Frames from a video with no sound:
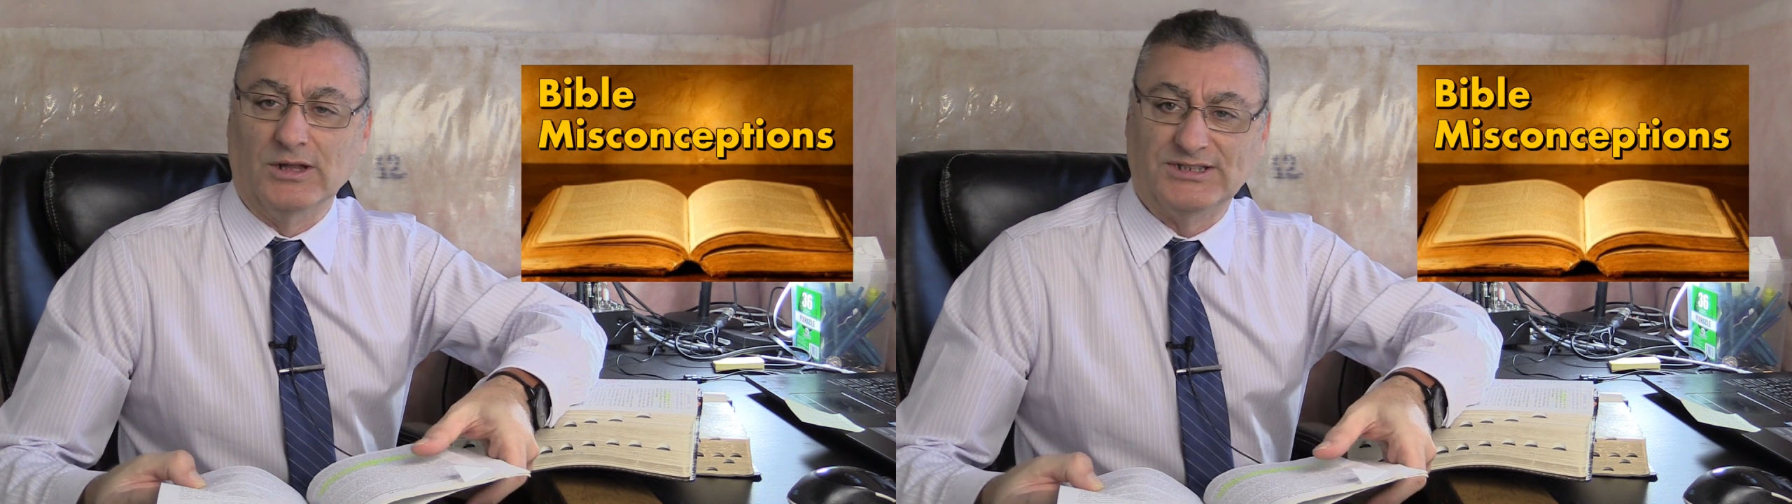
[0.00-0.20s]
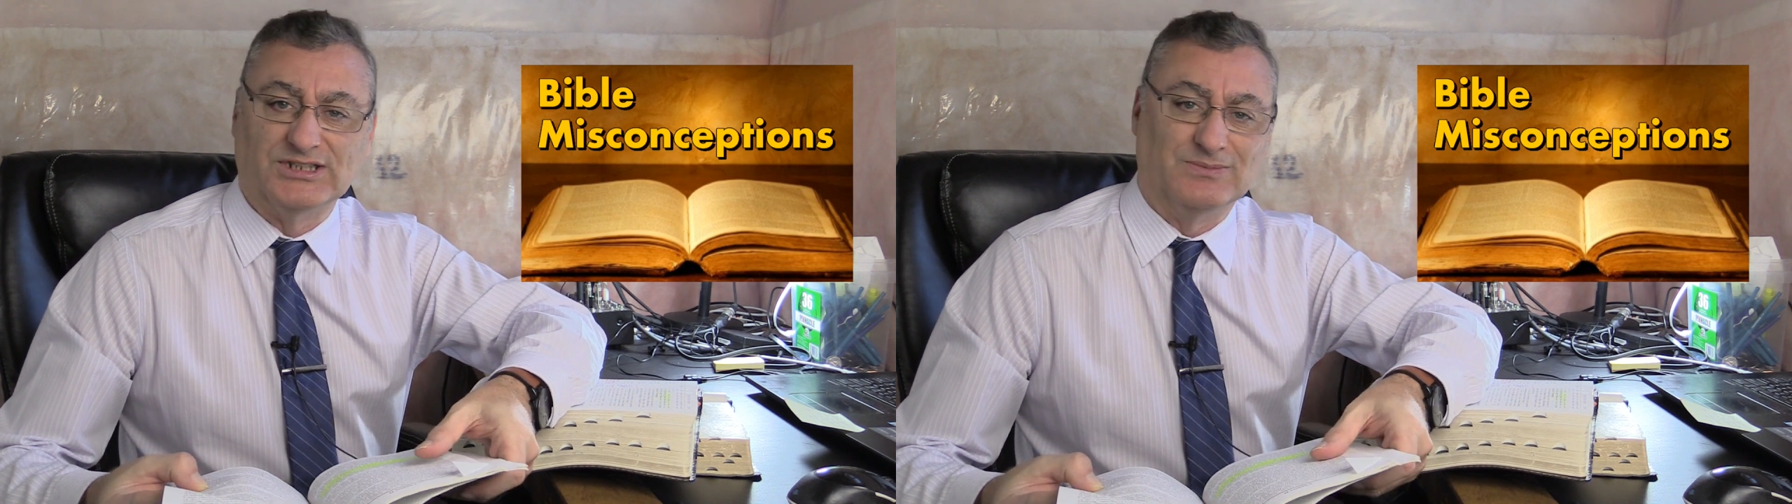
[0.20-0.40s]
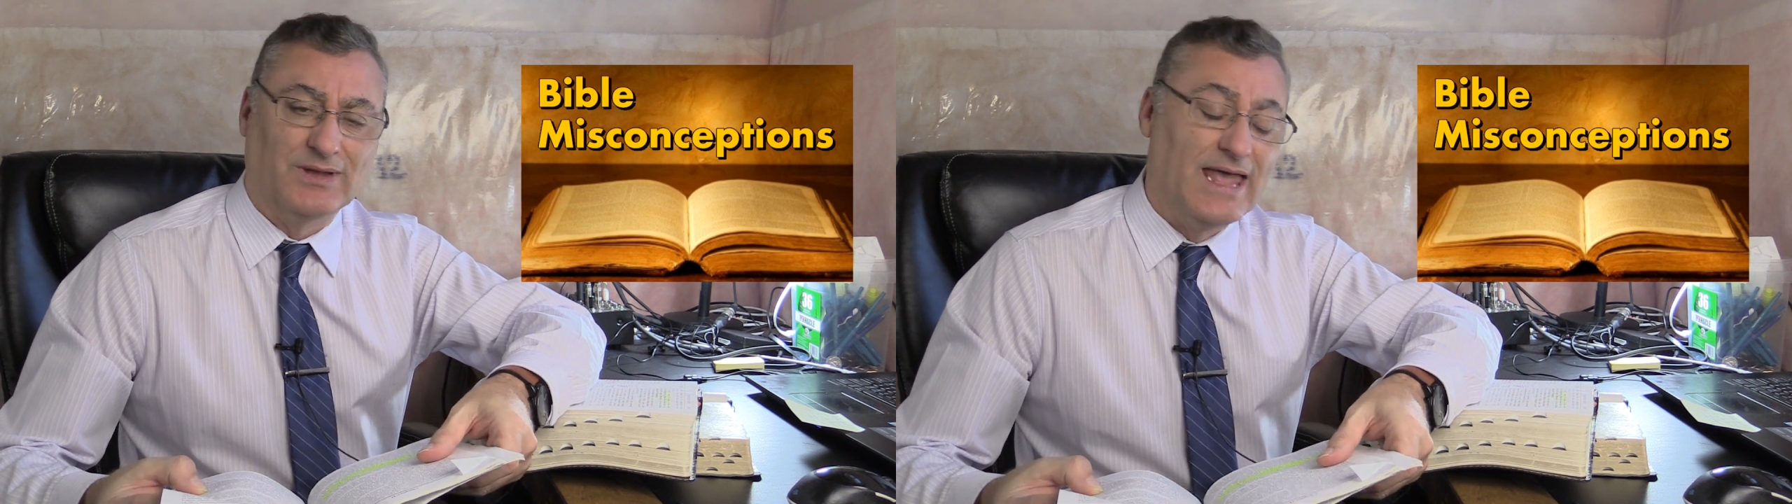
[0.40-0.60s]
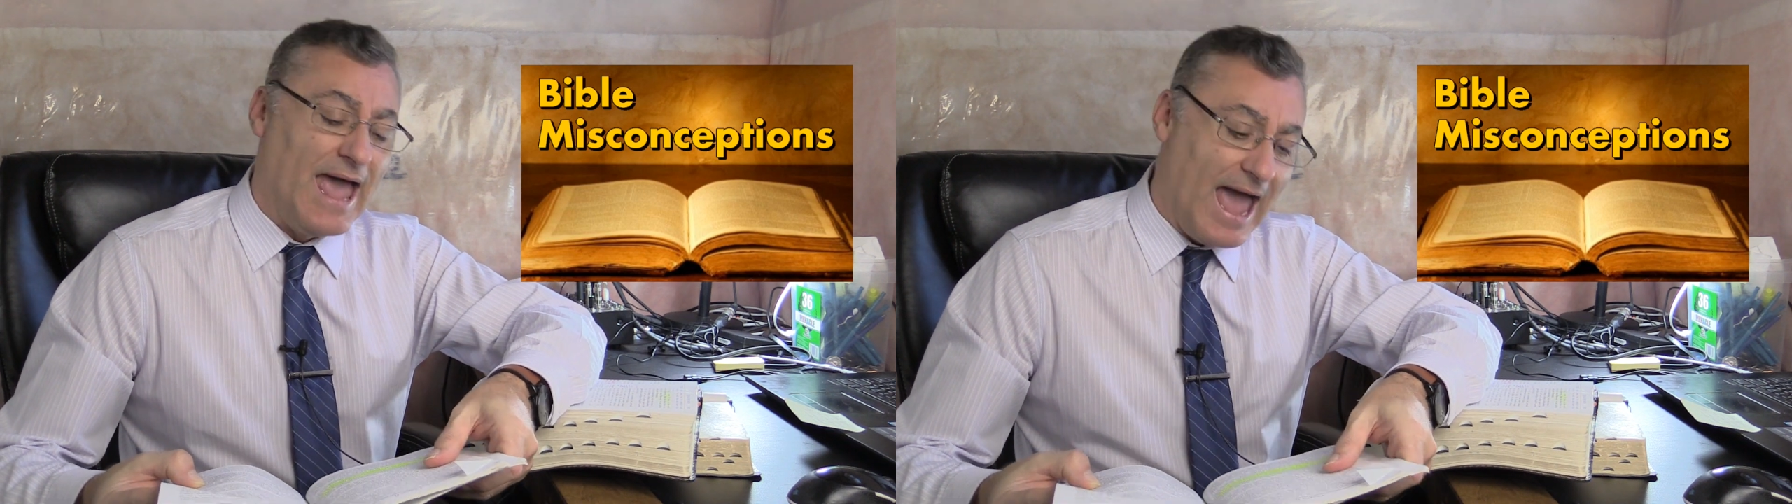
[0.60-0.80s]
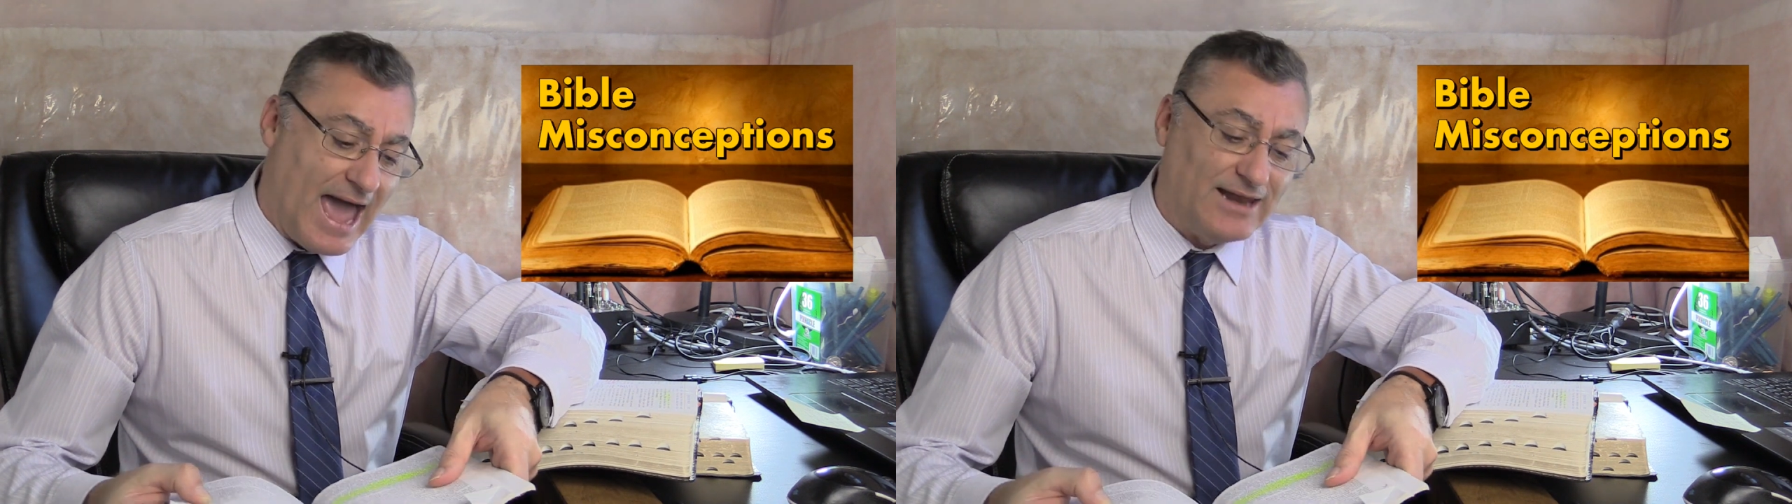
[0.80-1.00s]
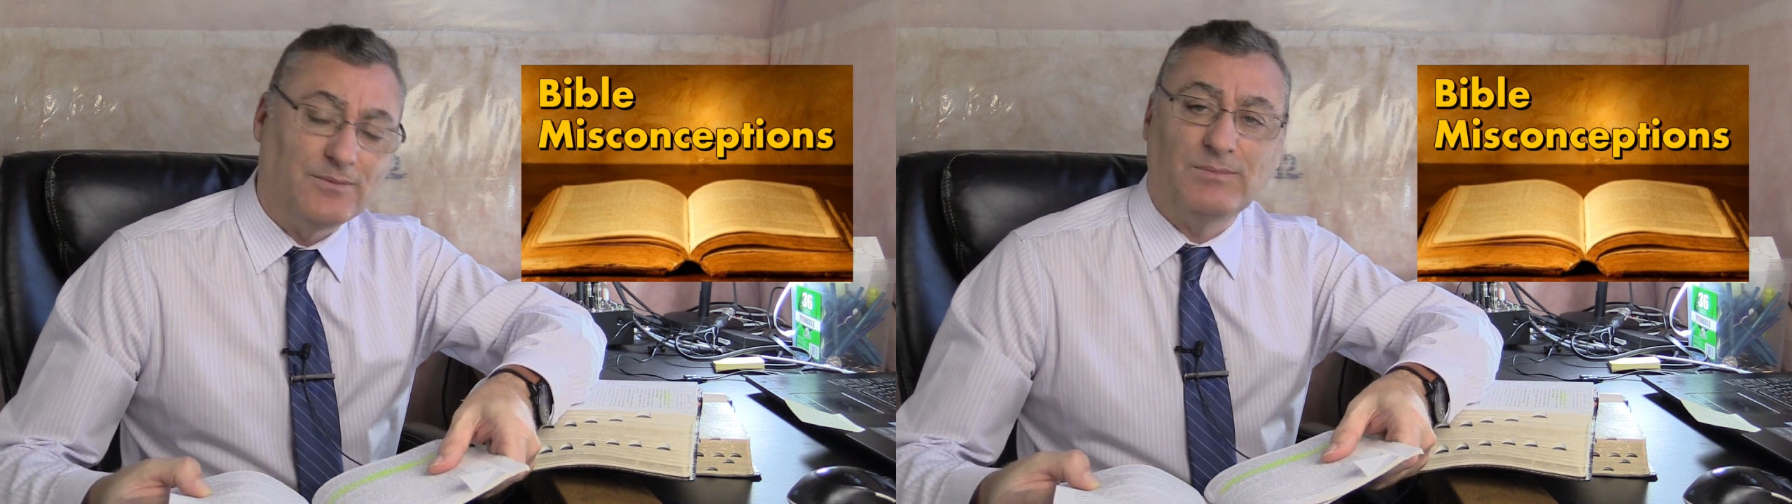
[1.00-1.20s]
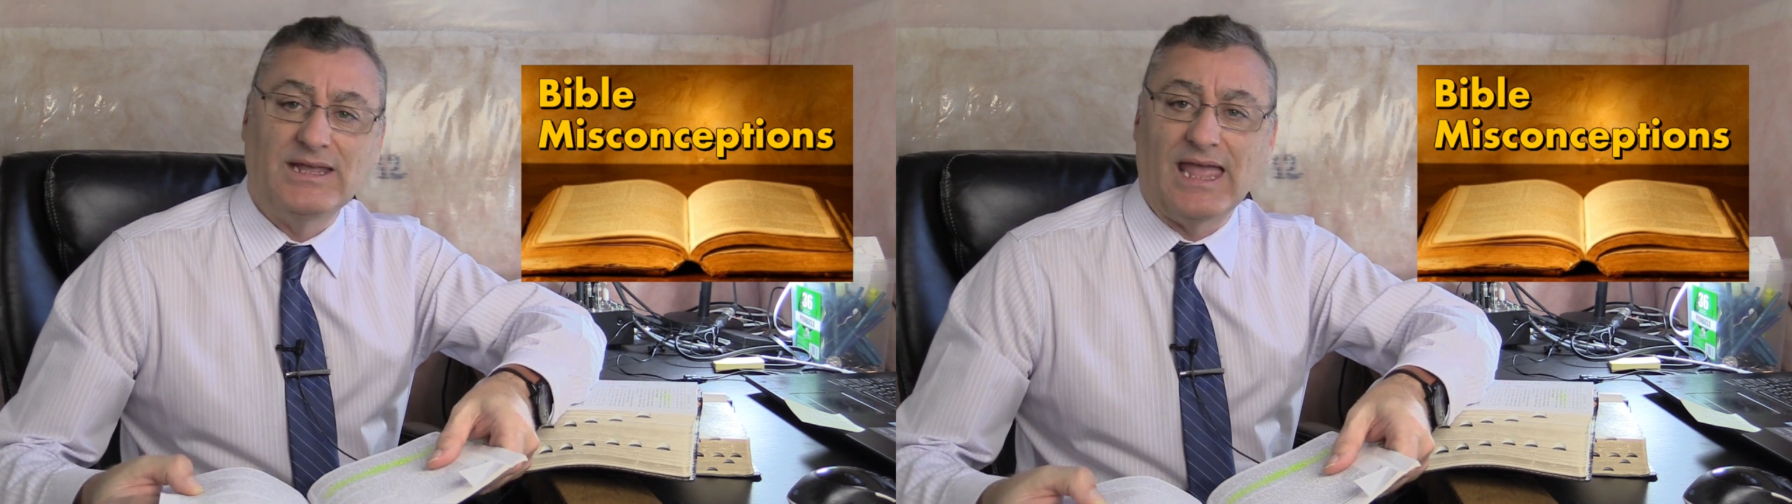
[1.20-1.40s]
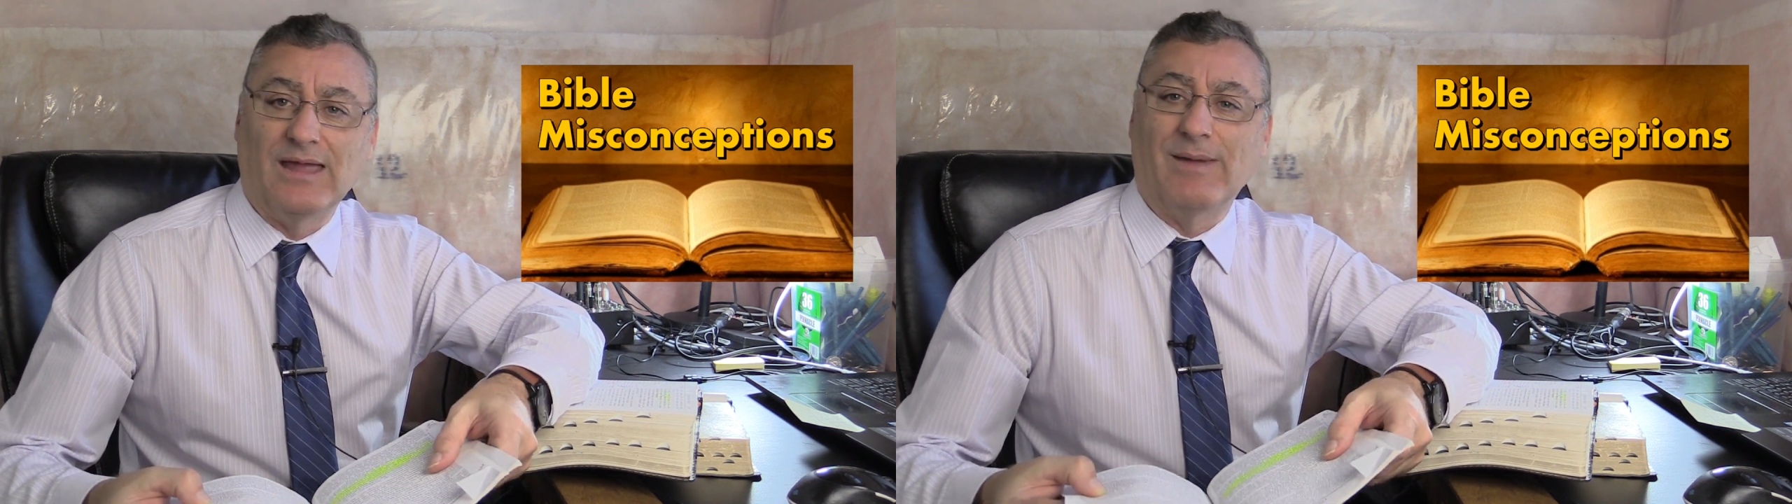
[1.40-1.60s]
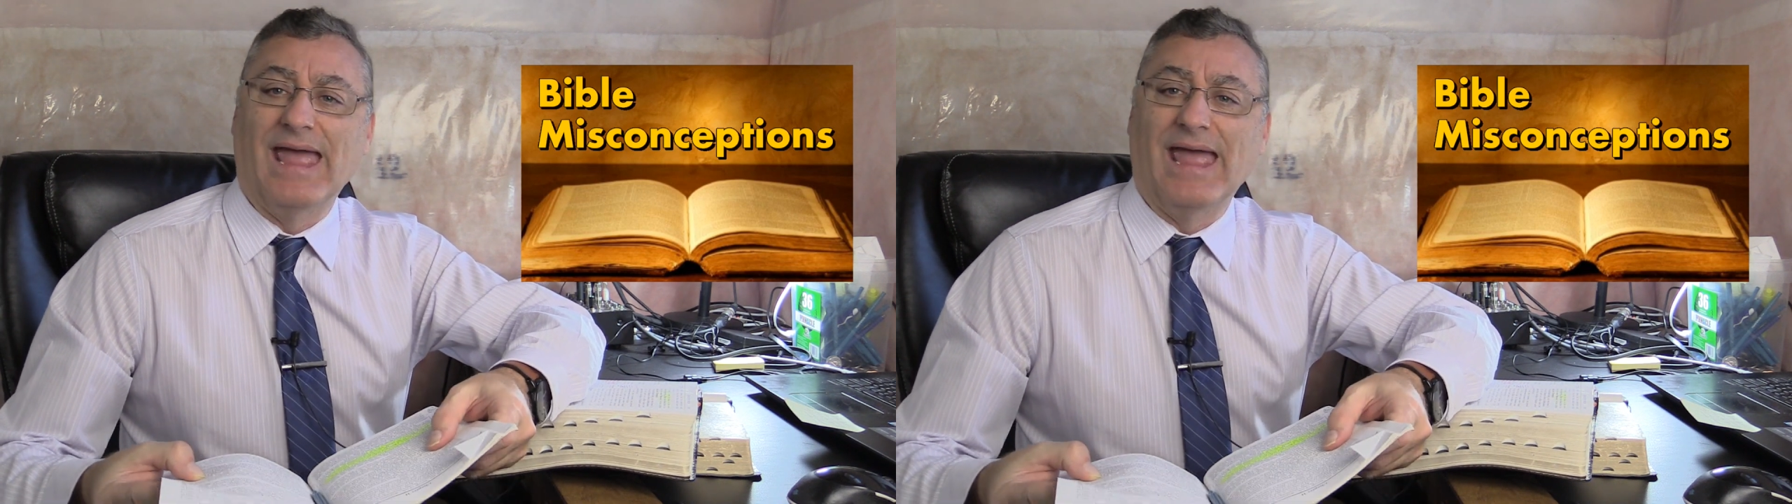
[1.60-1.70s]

It says Adam became